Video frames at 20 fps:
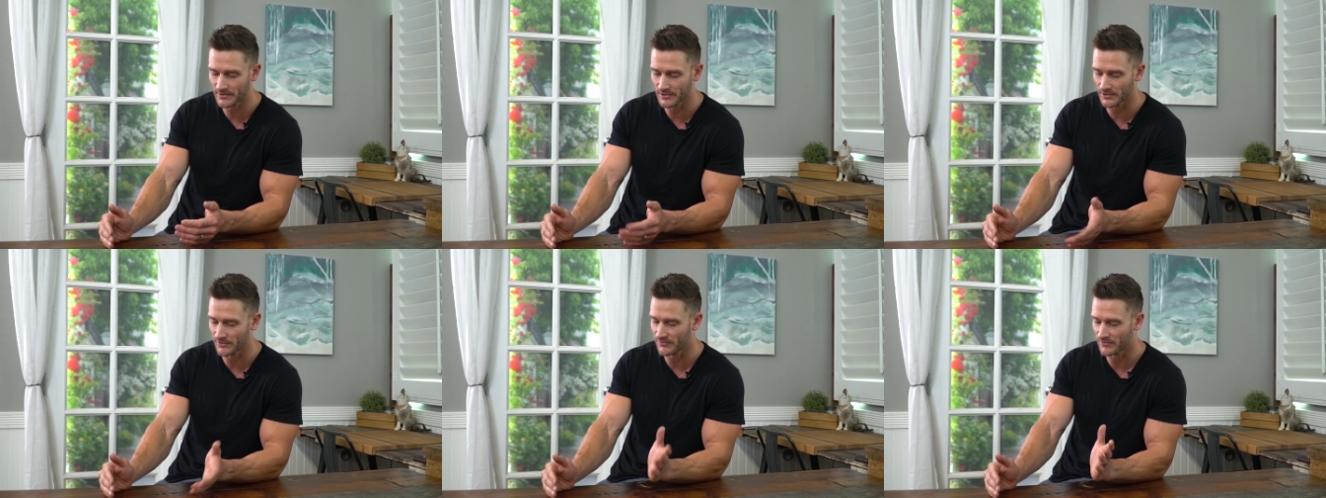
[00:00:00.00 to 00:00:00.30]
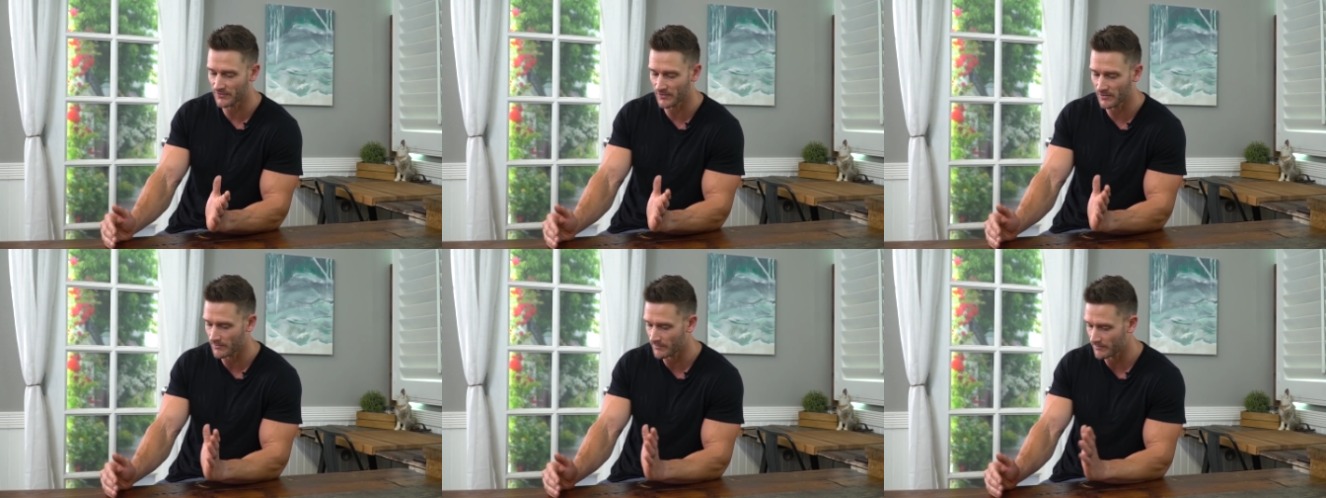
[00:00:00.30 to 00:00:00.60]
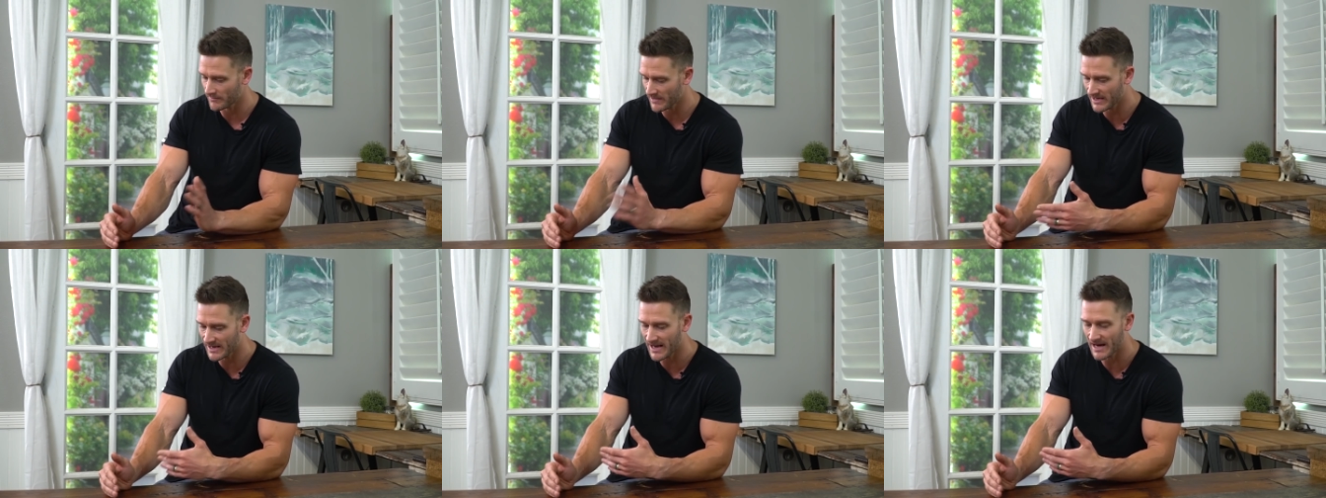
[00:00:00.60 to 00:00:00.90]
So for
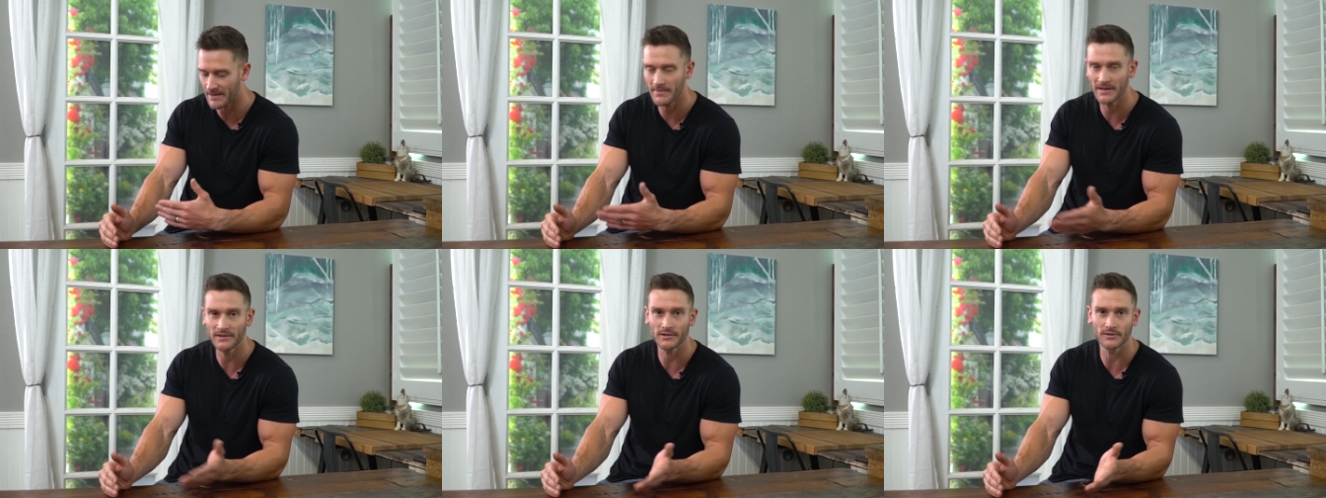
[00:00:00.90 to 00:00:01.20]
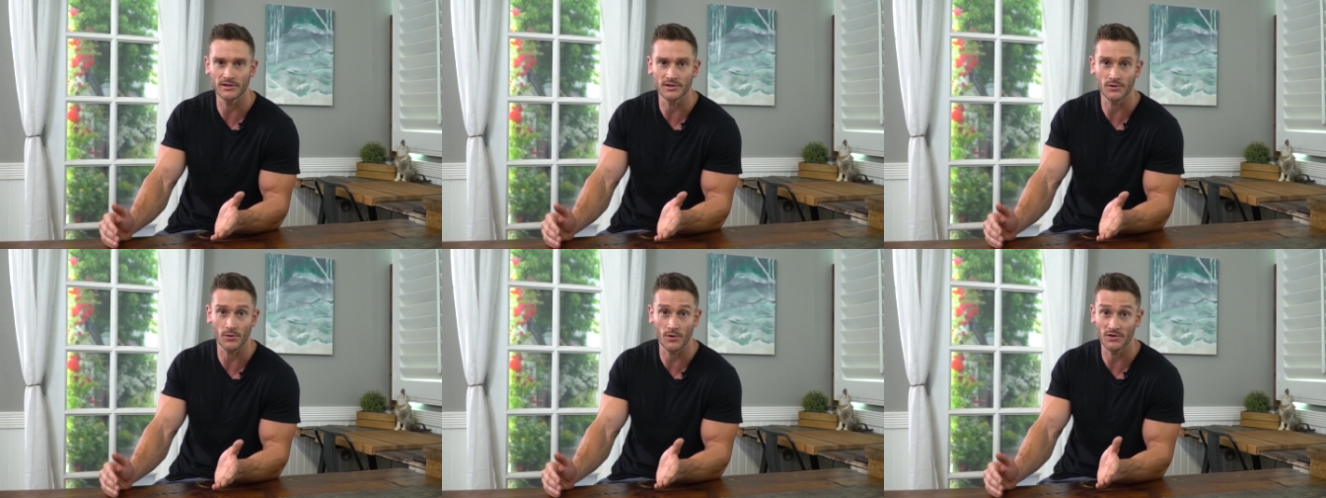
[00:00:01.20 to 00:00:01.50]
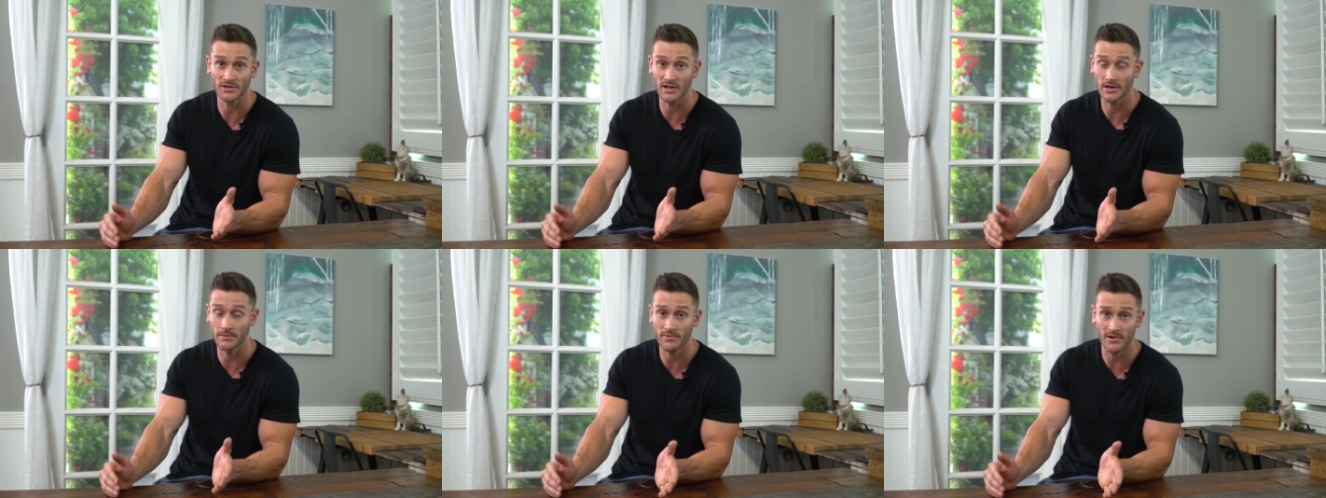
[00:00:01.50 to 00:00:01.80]
any kind of mental
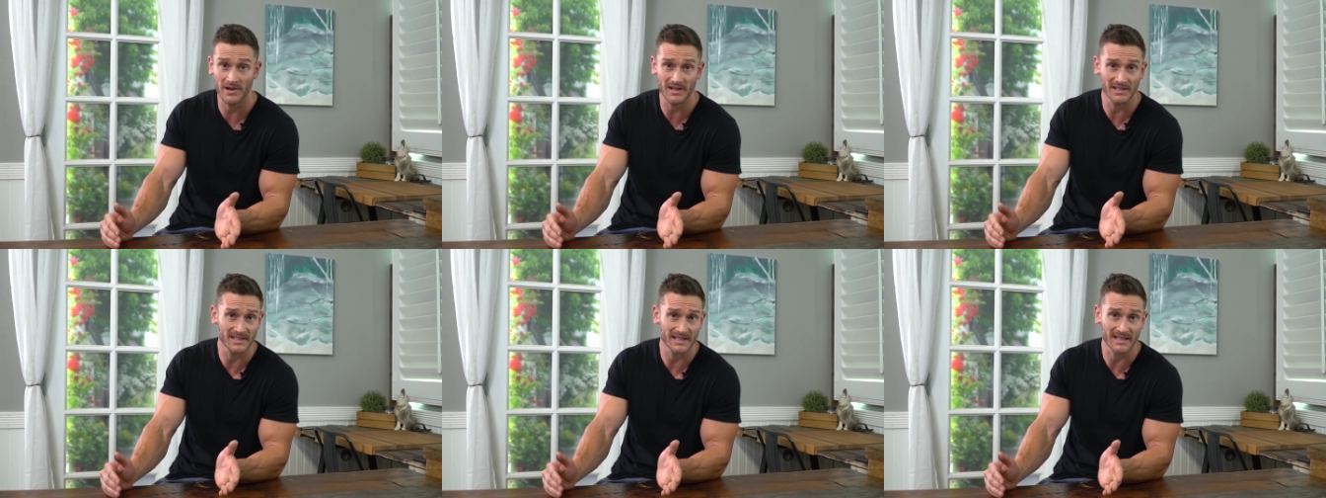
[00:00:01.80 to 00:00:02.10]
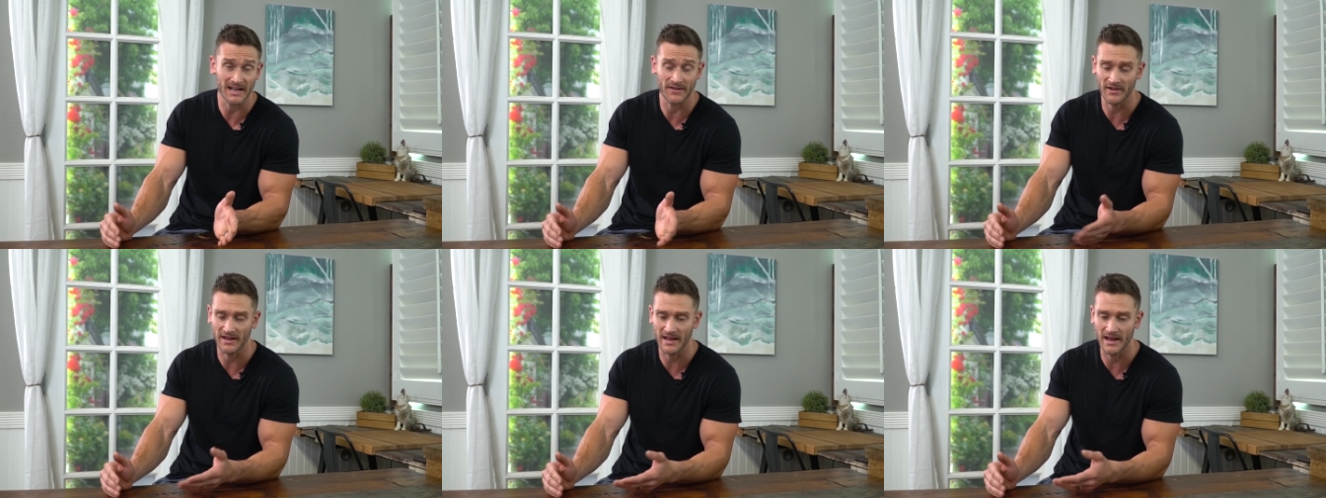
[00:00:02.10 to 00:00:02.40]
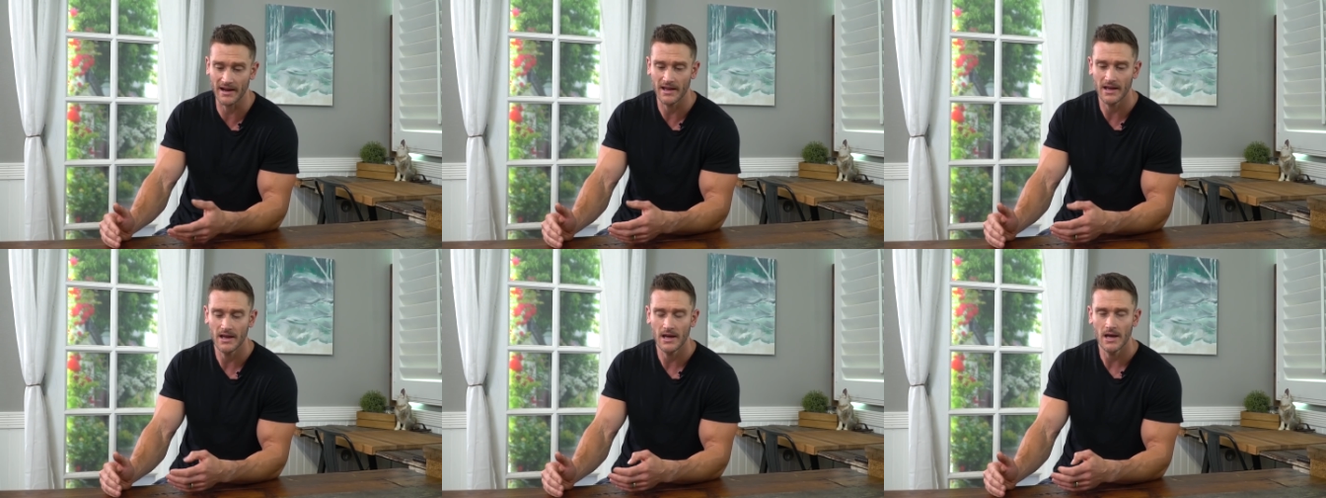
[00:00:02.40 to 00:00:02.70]
disorders that are pretty
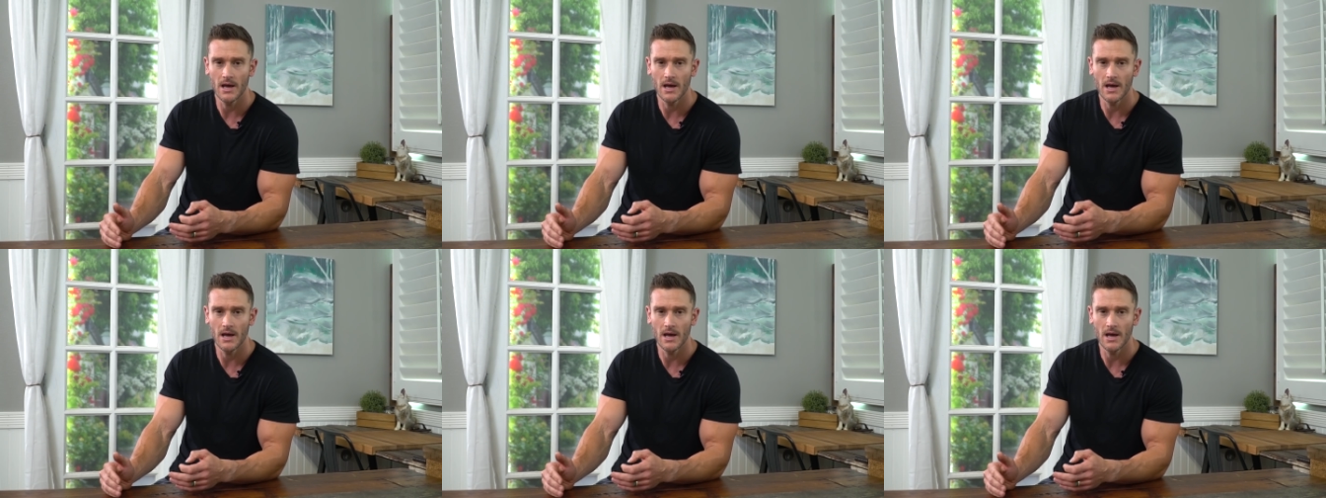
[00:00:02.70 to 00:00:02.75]
significant.